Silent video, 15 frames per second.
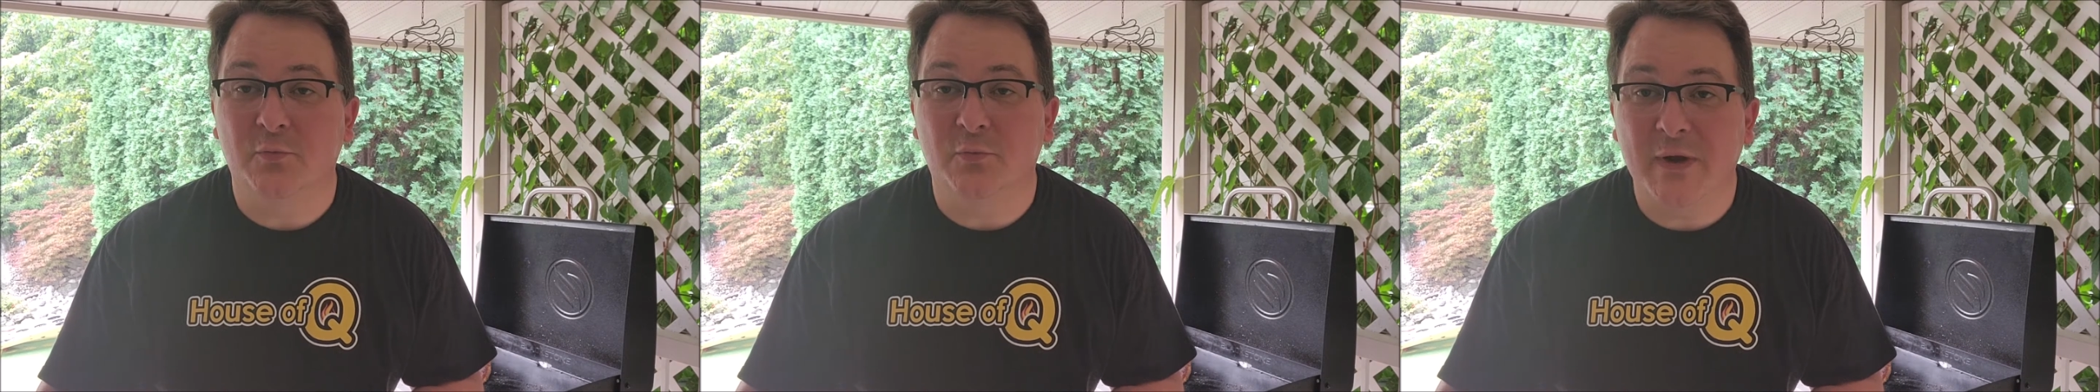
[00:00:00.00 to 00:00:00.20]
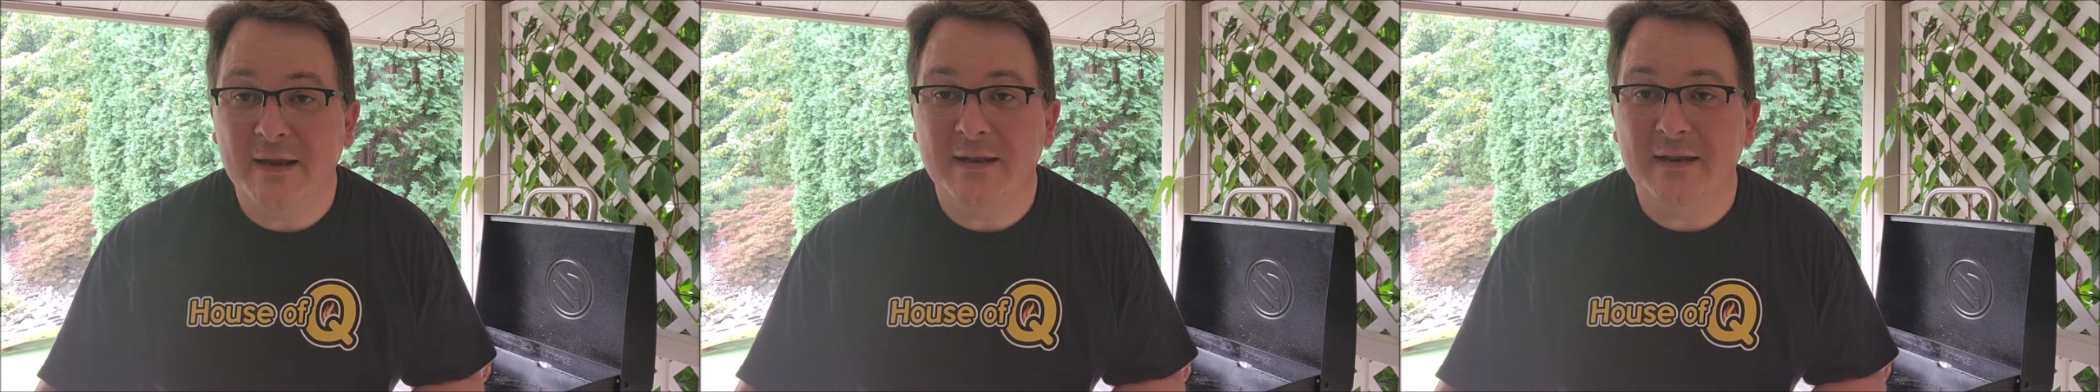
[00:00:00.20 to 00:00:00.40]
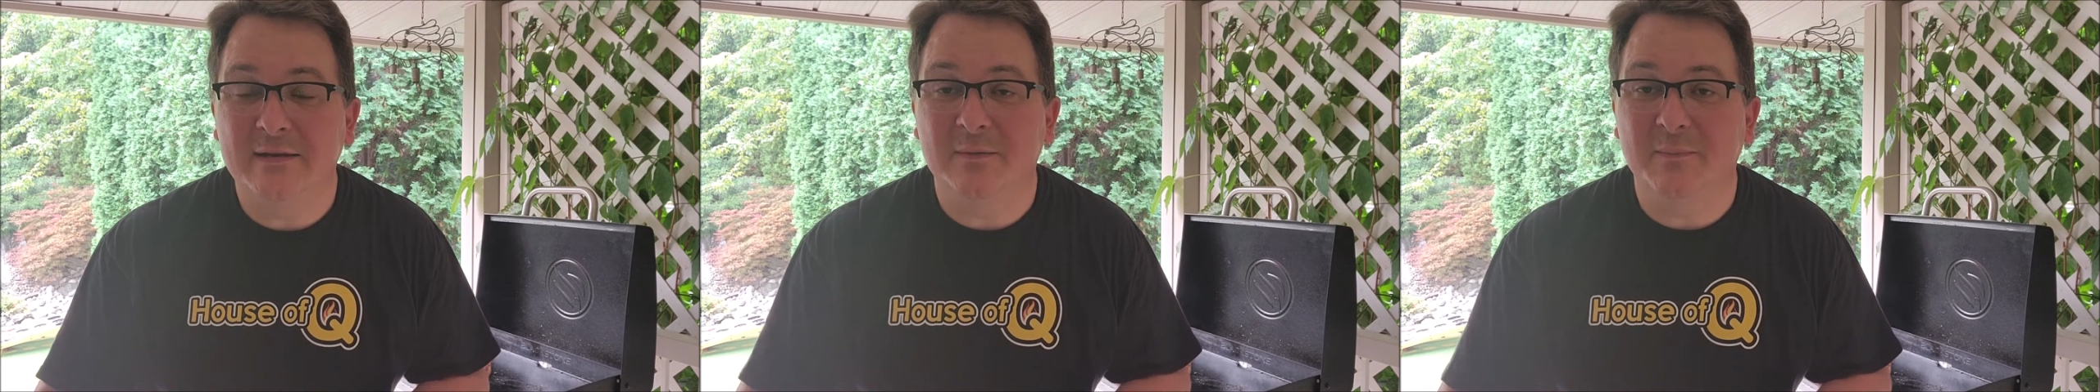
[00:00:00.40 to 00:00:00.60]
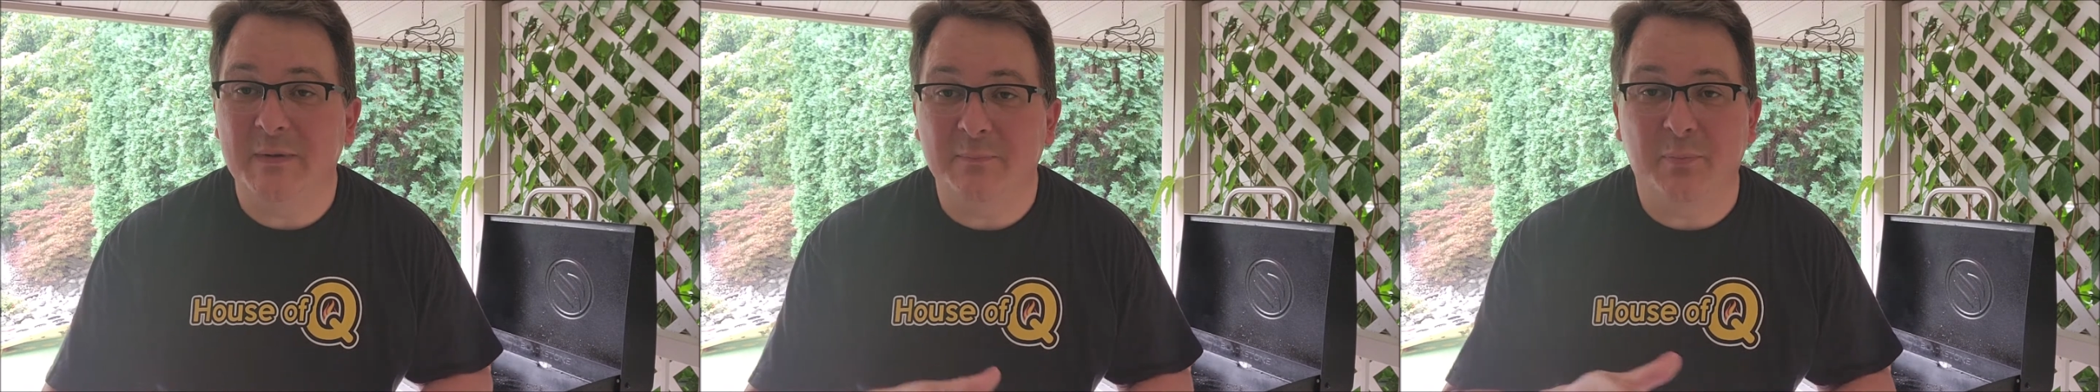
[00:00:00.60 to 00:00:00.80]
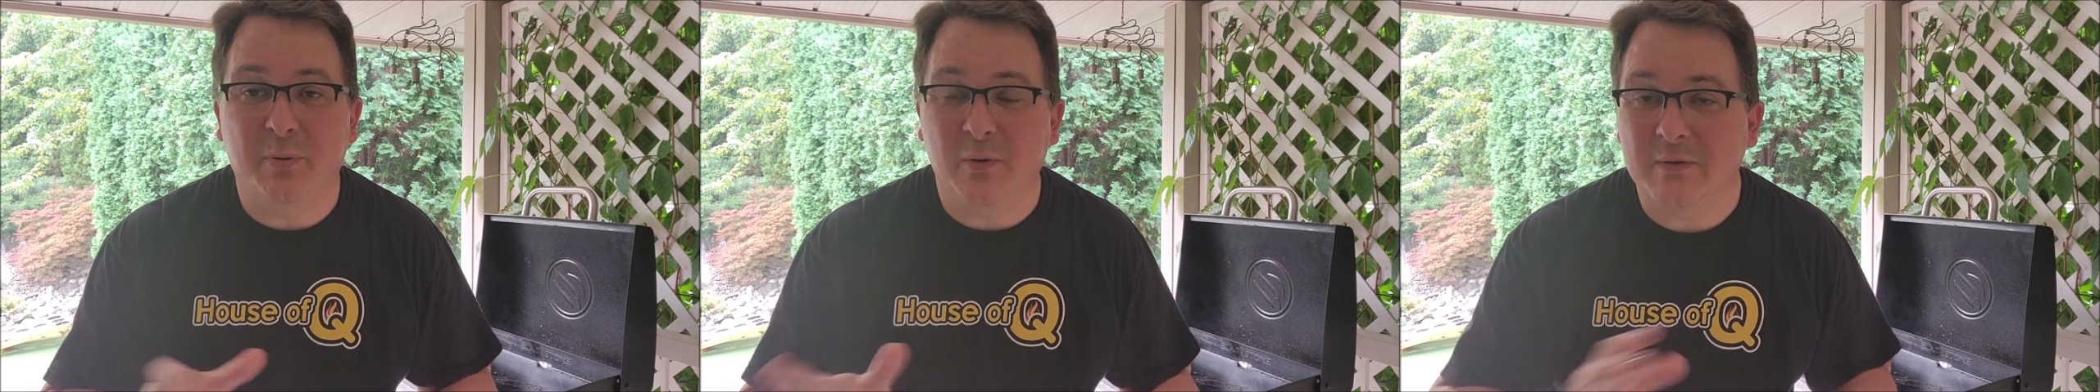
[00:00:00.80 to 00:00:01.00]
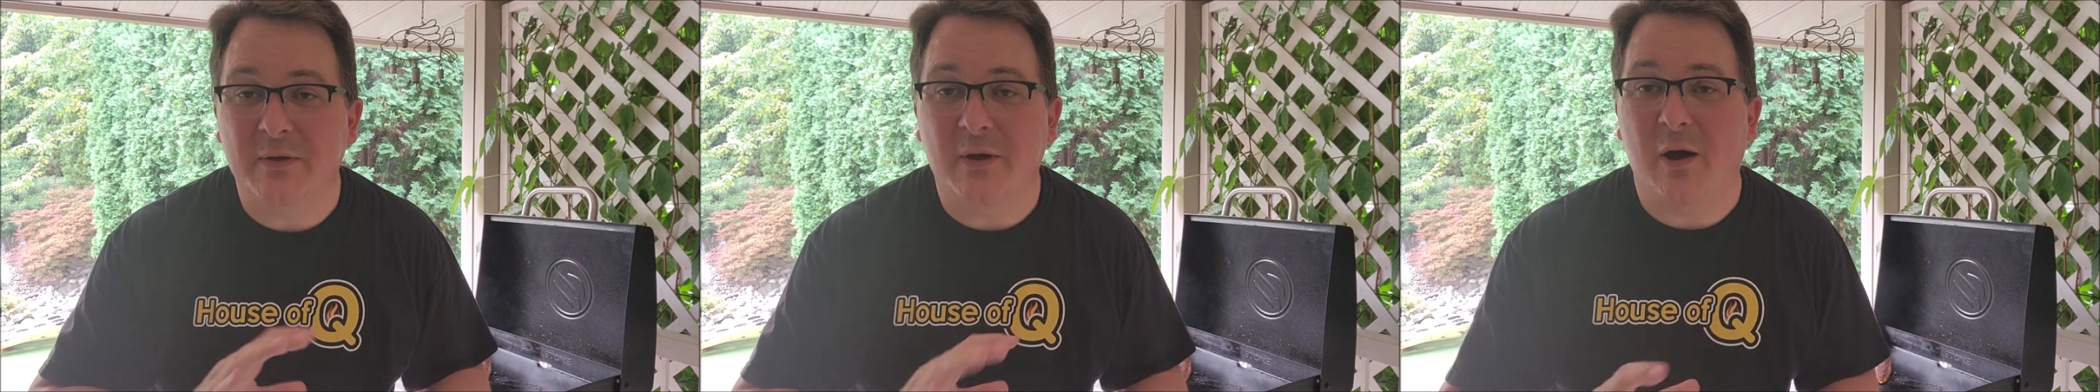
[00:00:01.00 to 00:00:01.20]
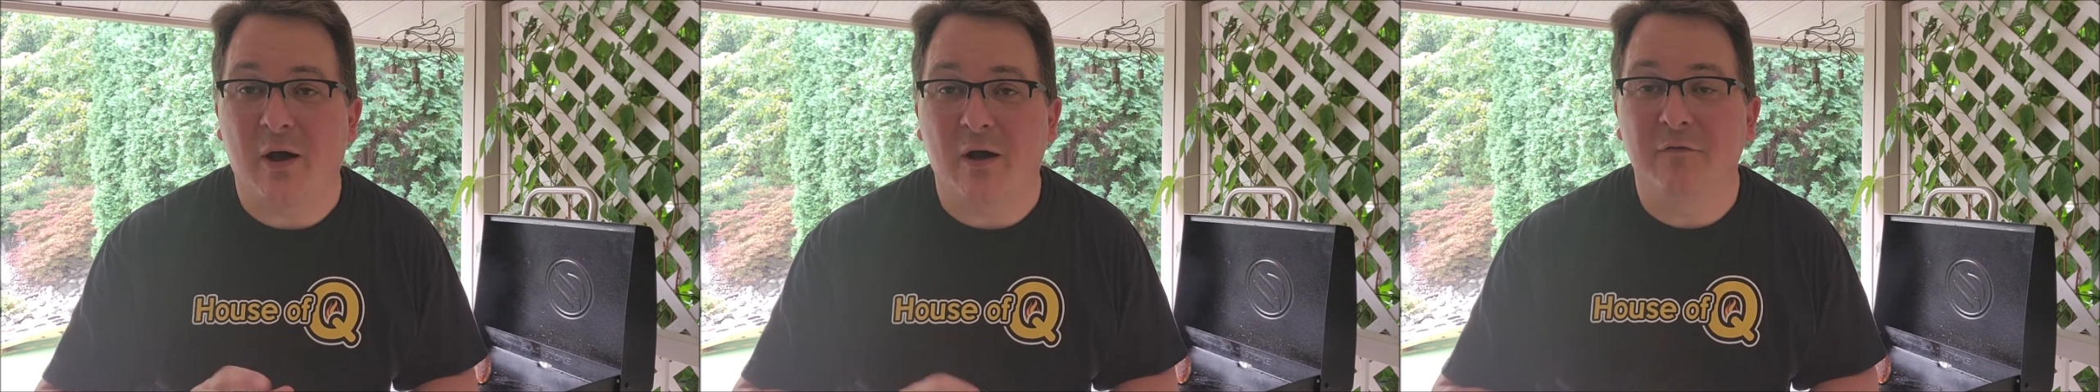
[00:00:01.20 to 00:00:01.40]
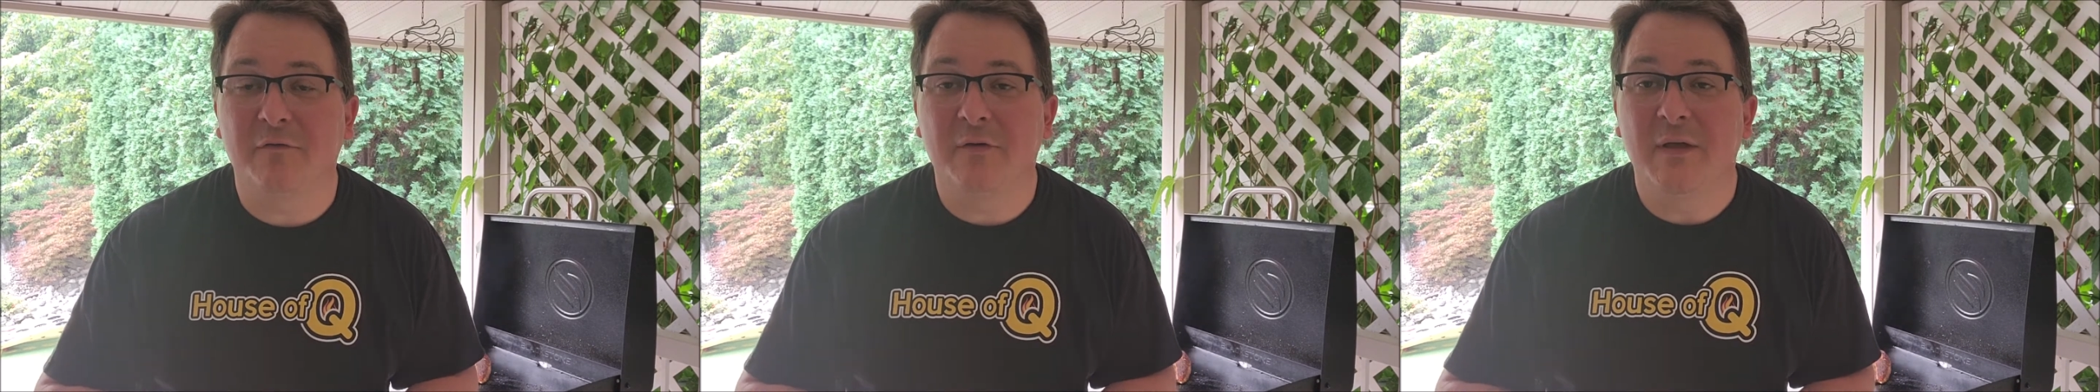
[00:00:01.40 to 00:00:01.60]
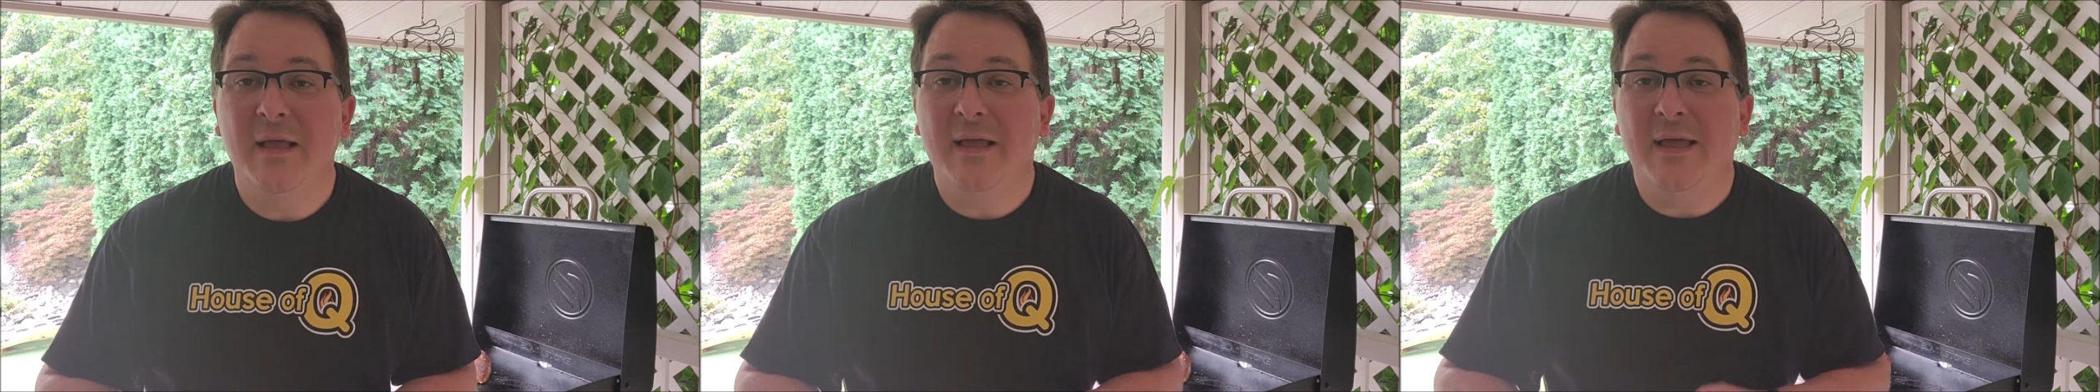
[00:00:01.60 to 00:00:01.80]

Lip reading: ready to be pulled off